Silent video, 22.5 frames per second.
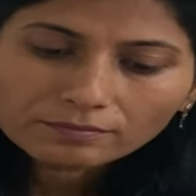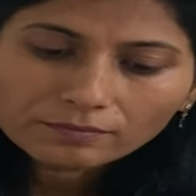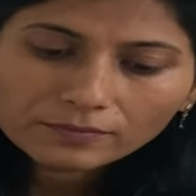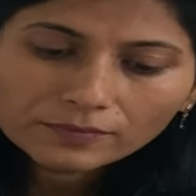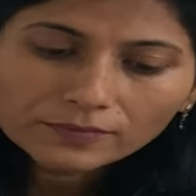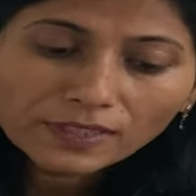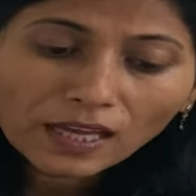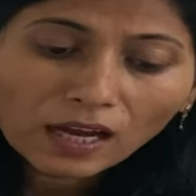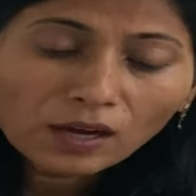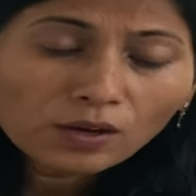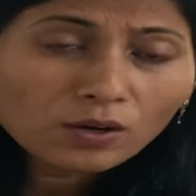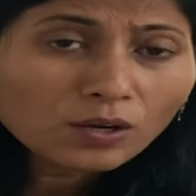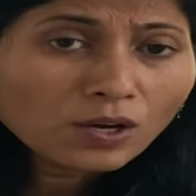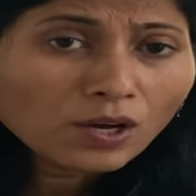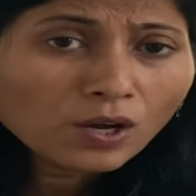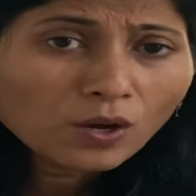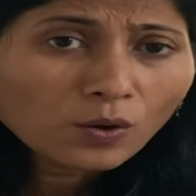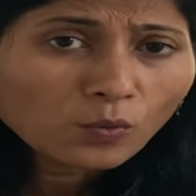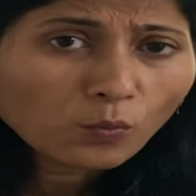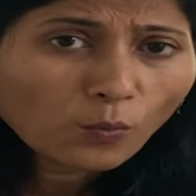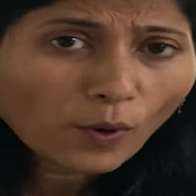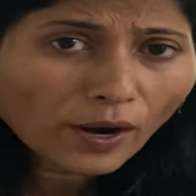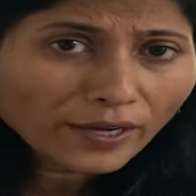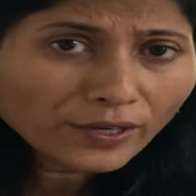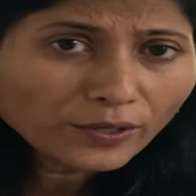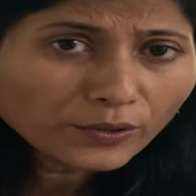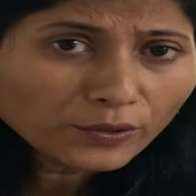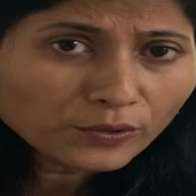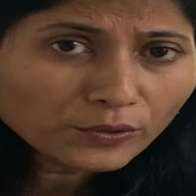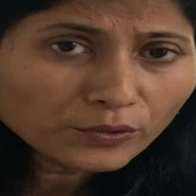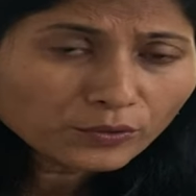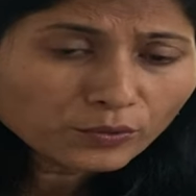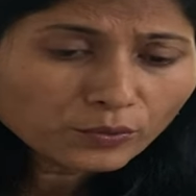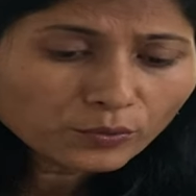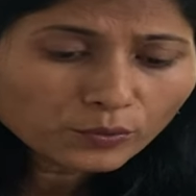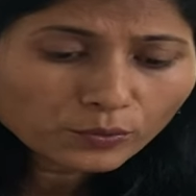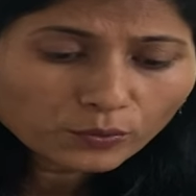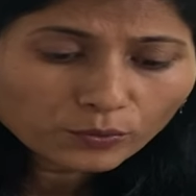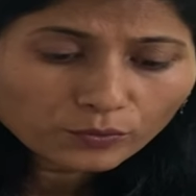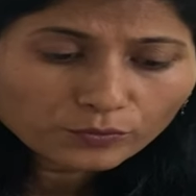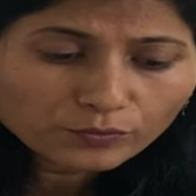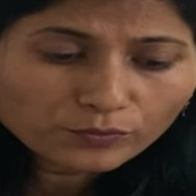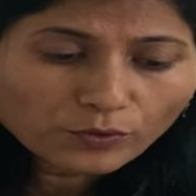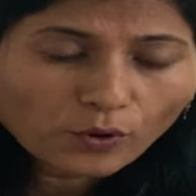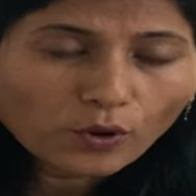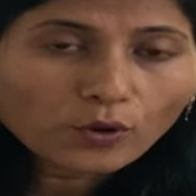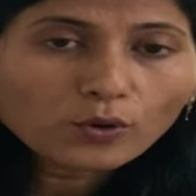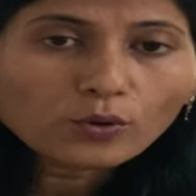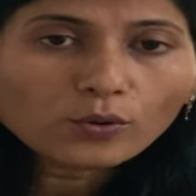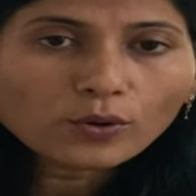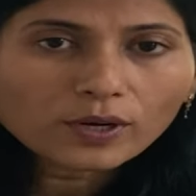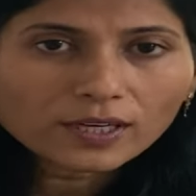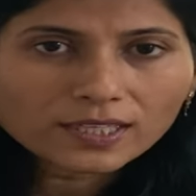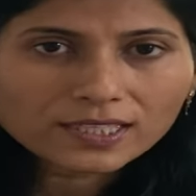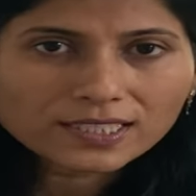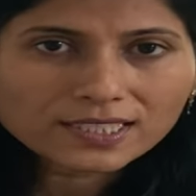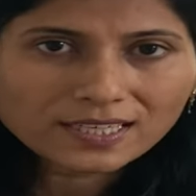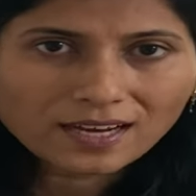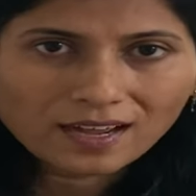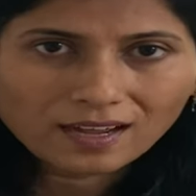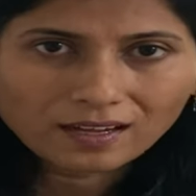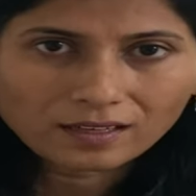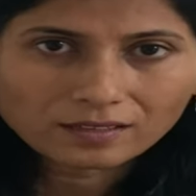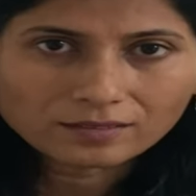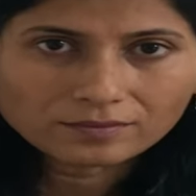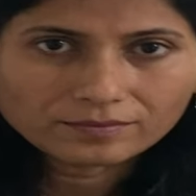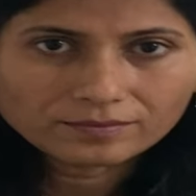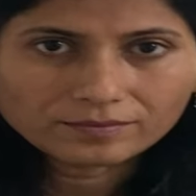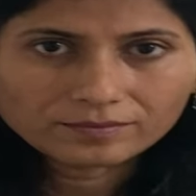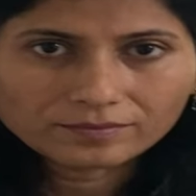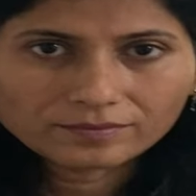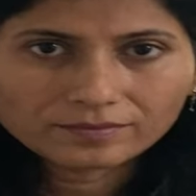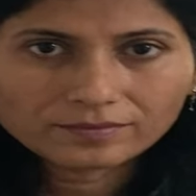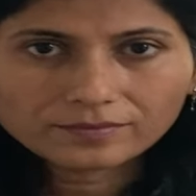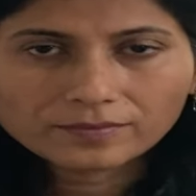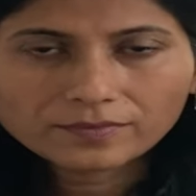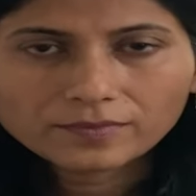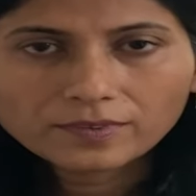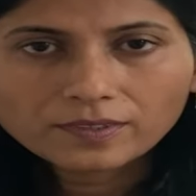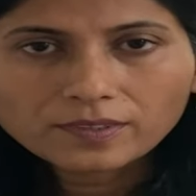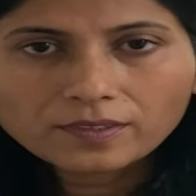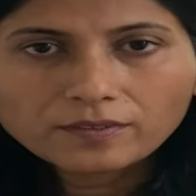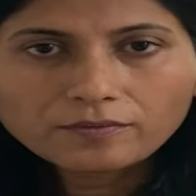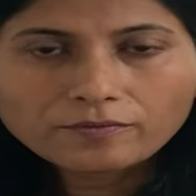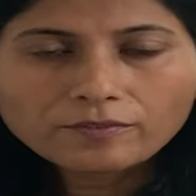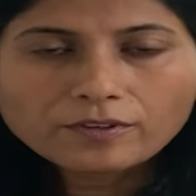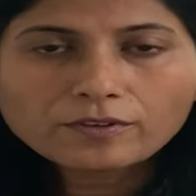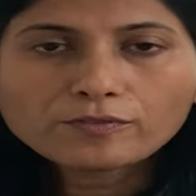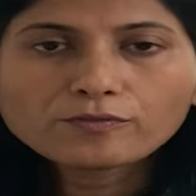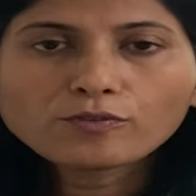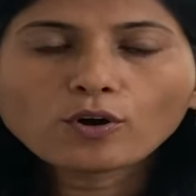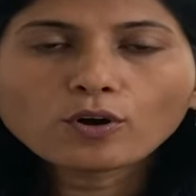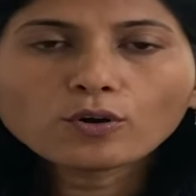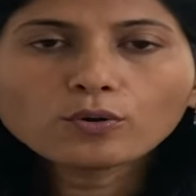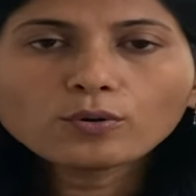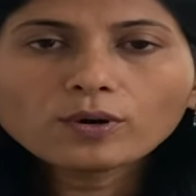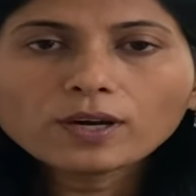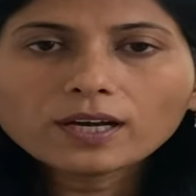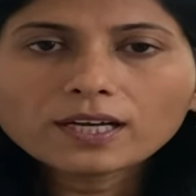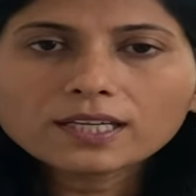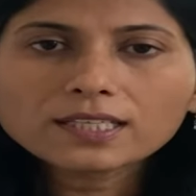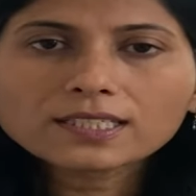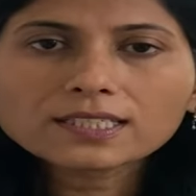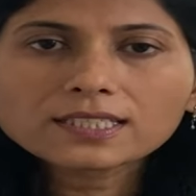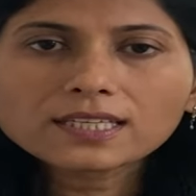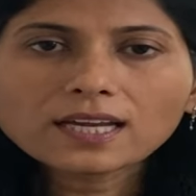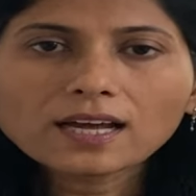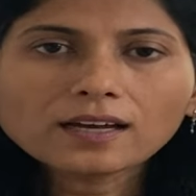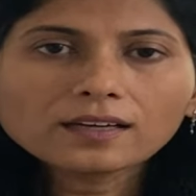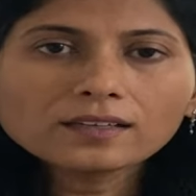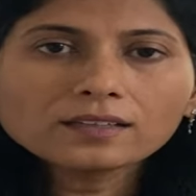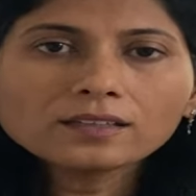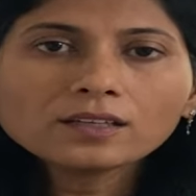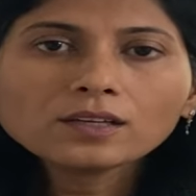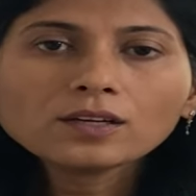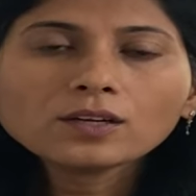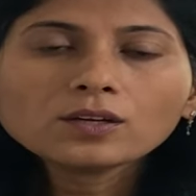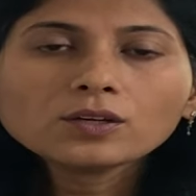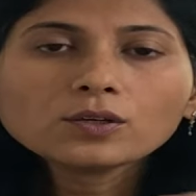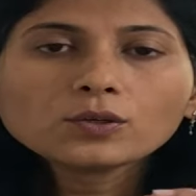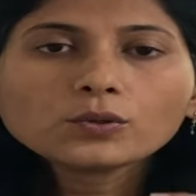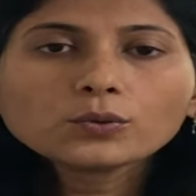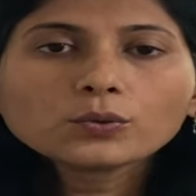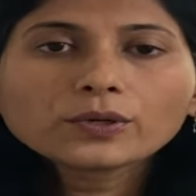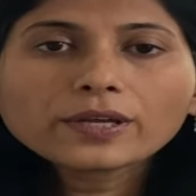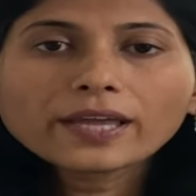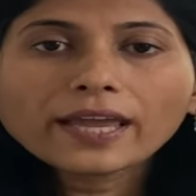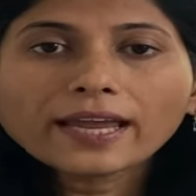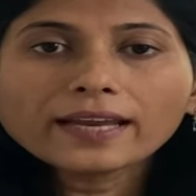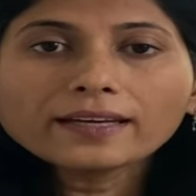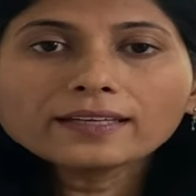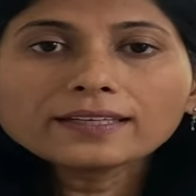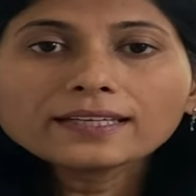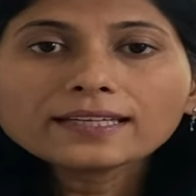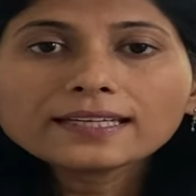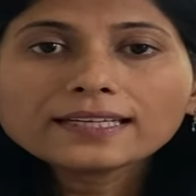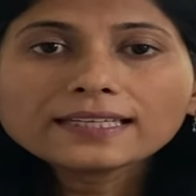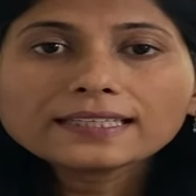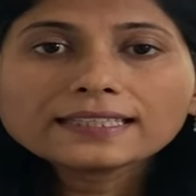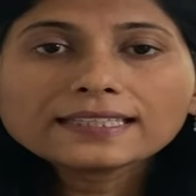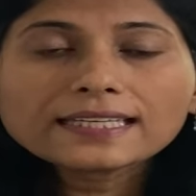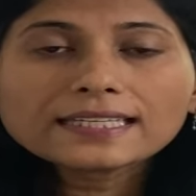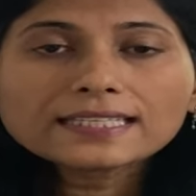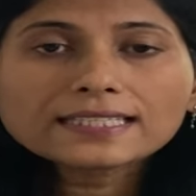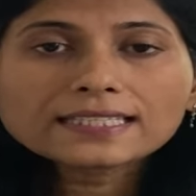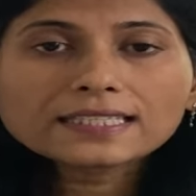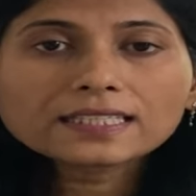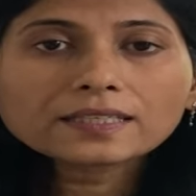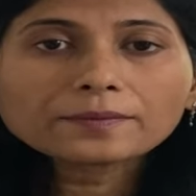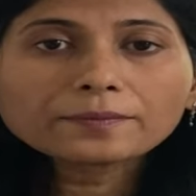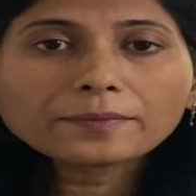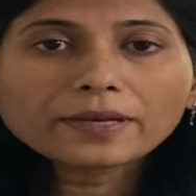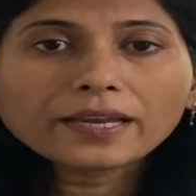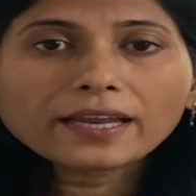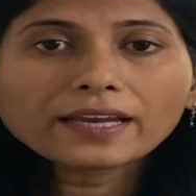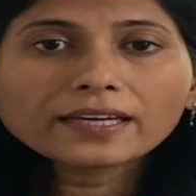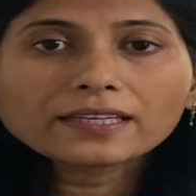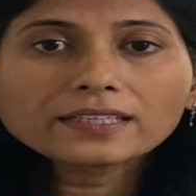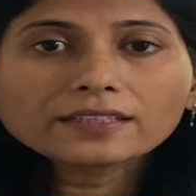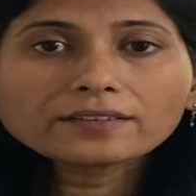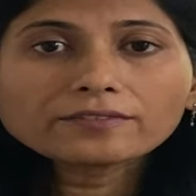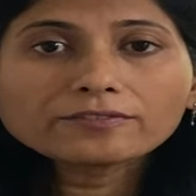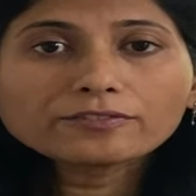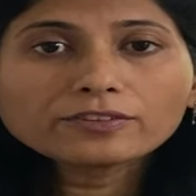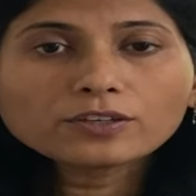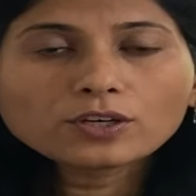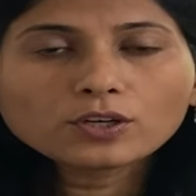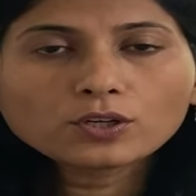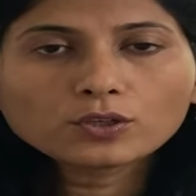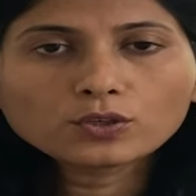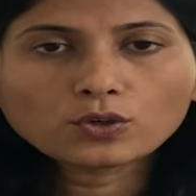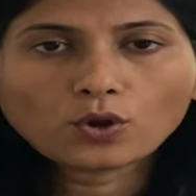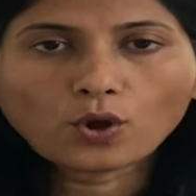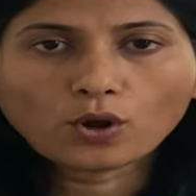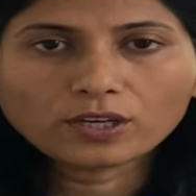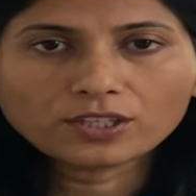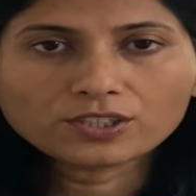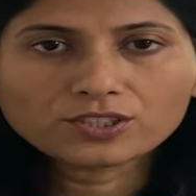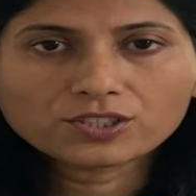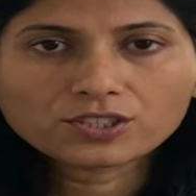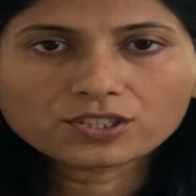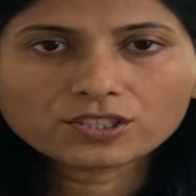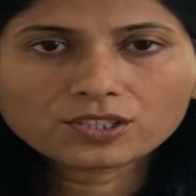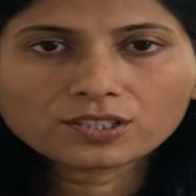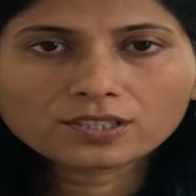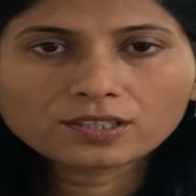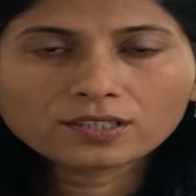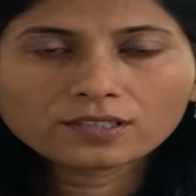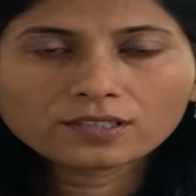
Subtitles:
Now, why do you follow Ashtanga? We follow Ashtanga to get discriminative knowledge.